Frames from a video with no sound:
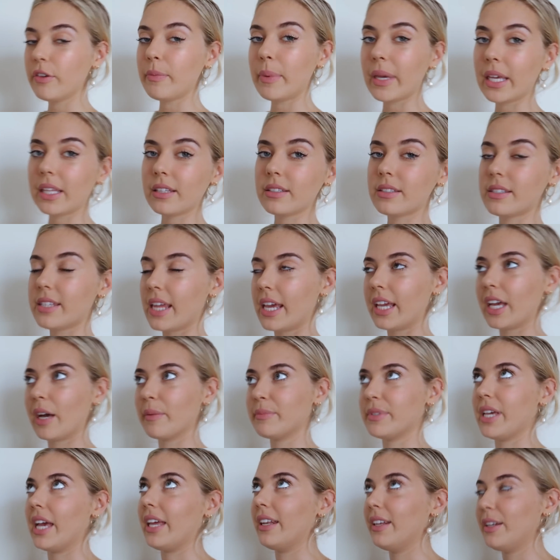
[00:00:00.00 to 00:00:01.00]
you've been staying
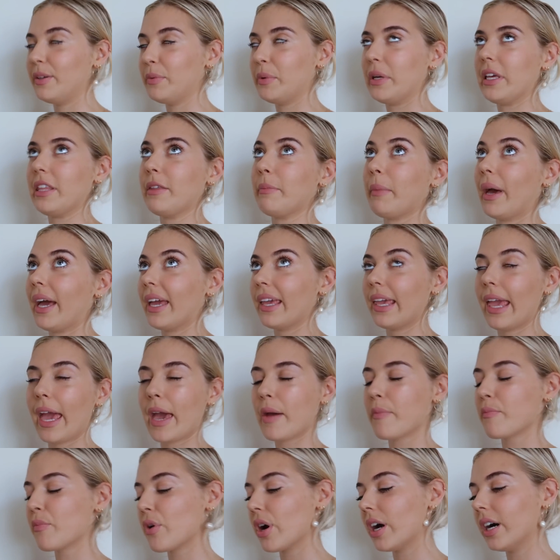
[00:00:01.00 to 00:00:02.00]
updated with my
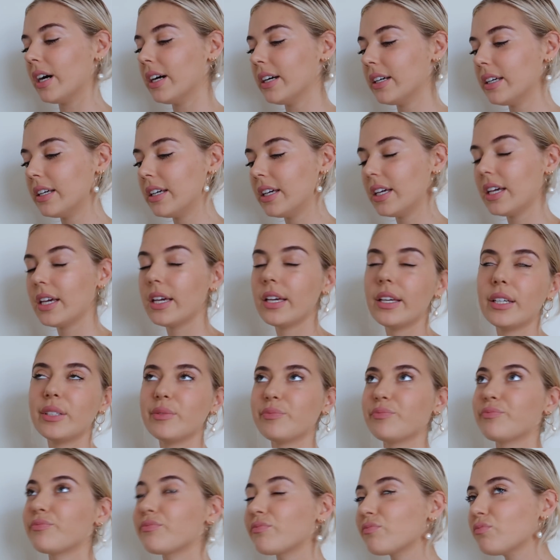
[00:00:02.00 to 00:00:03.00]
camera,
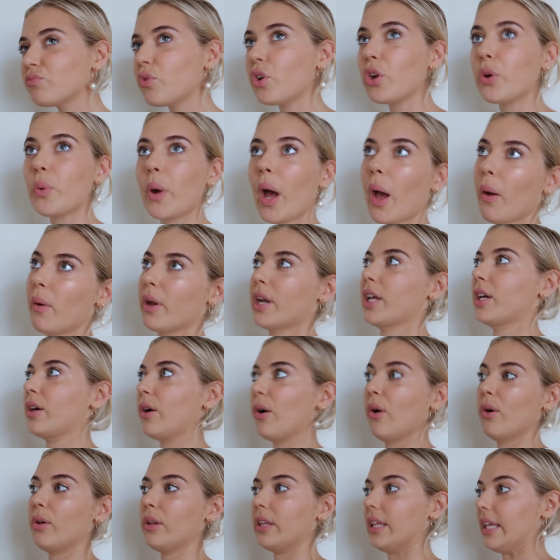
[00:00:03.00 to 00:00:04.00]
what do I want to
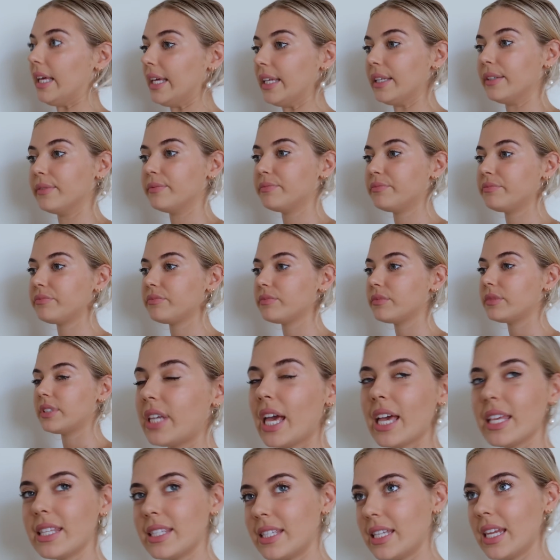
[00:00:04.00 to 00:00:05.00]
call it?
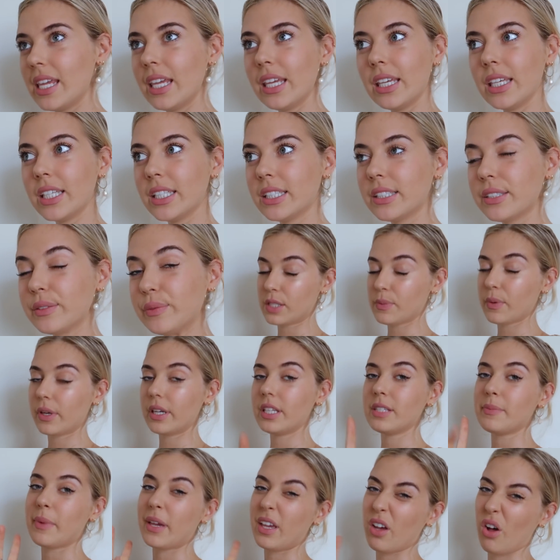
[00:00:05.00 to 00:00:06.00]
Testing? This one
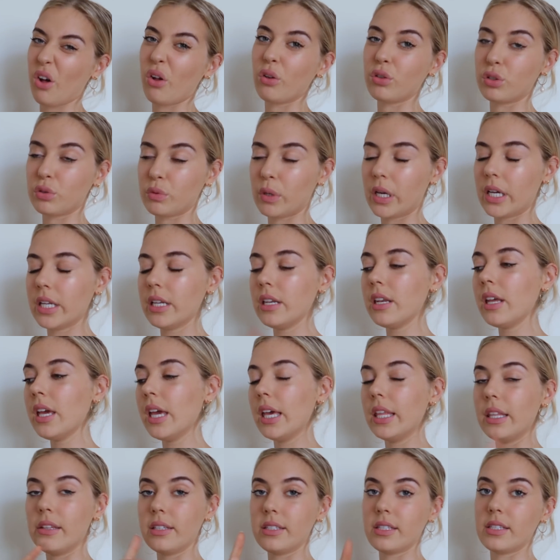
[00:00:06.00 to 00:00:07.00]
is my old one.
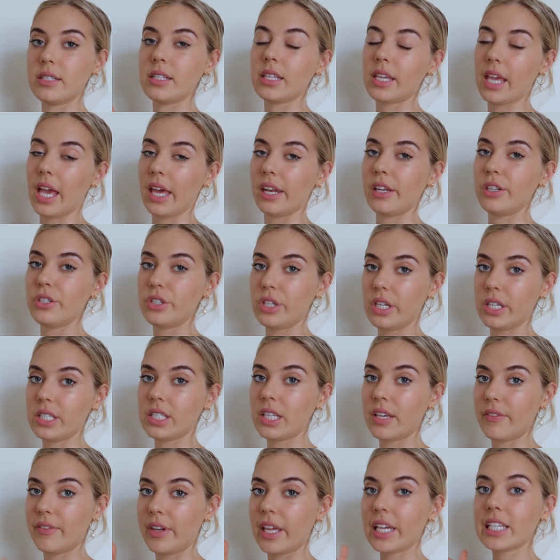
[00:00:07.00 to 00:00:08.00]
This is the Canon
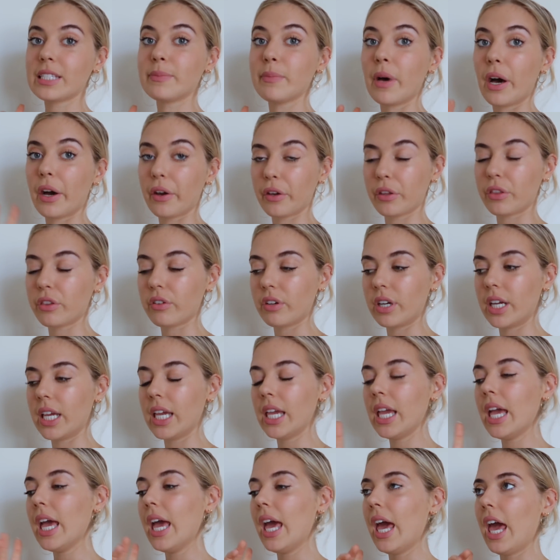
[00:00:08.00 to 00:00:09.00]
G7X Mark
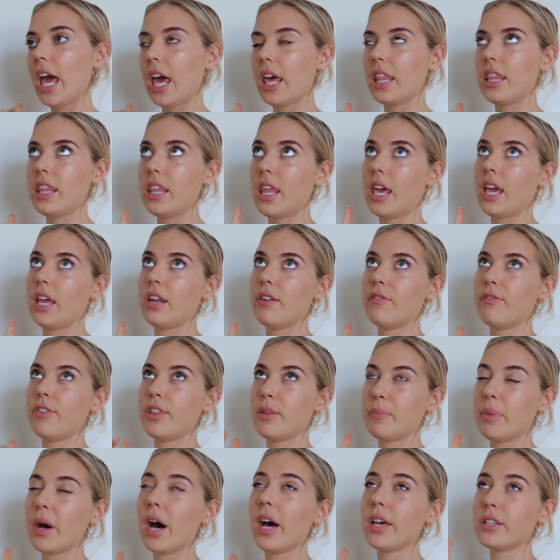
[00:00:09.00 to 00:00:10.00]
III. And then for
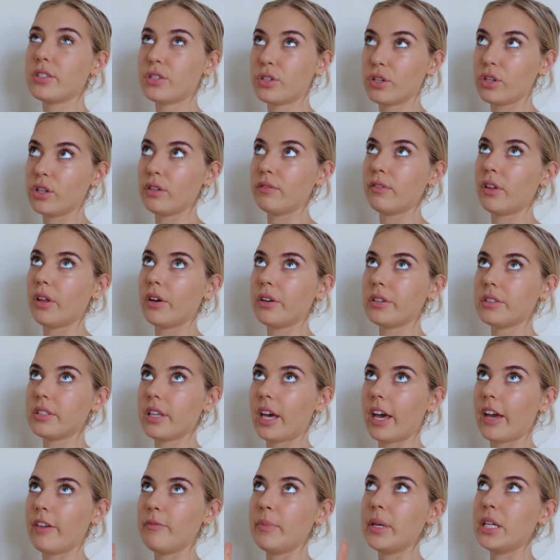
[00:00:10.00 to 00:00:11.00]
the past two vlogs,
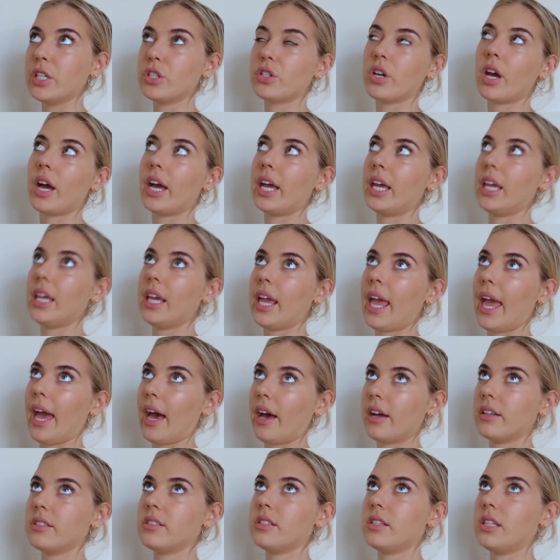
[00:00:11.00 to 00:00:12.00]
I've been trying
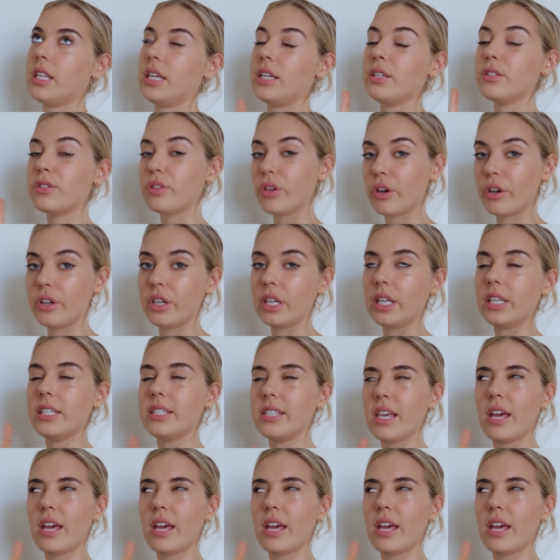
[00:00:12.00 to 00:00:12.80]
out the Sony